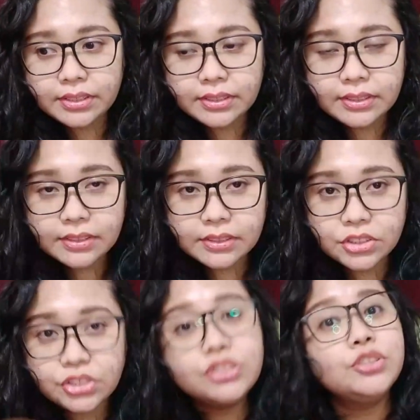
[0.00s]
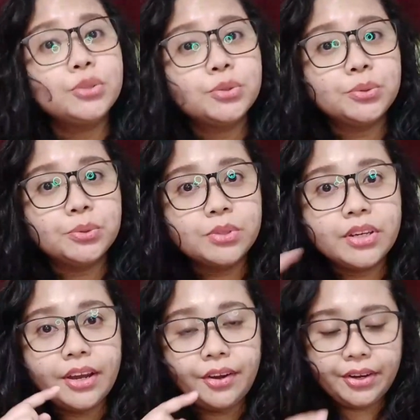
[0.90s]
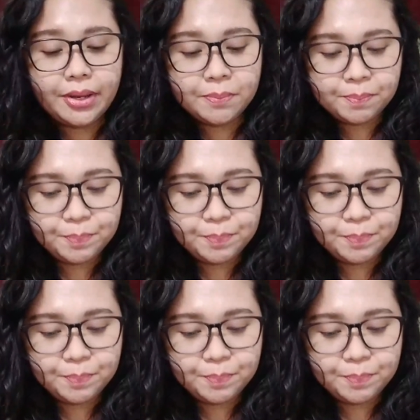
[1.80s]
the Shinjuku area.